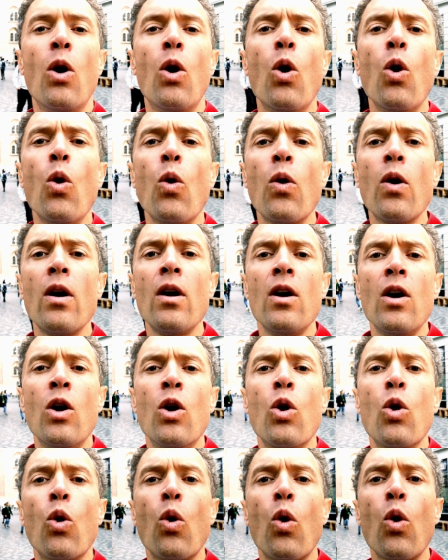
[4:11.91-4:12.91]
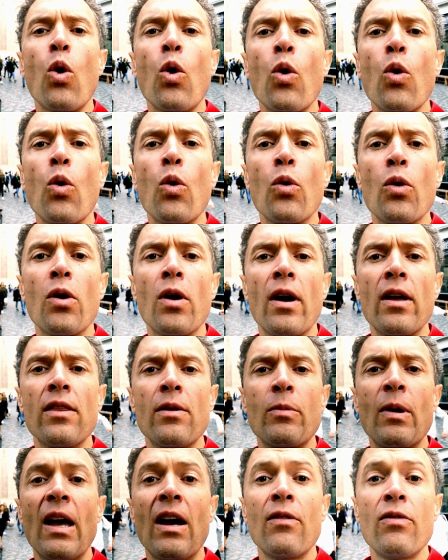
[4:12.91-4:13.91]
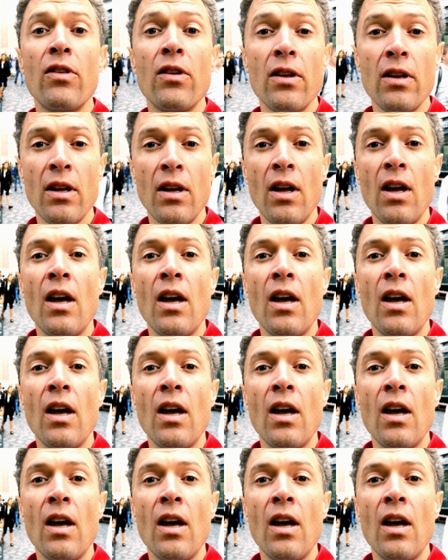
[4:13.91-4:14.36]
O, Rå. And then we have the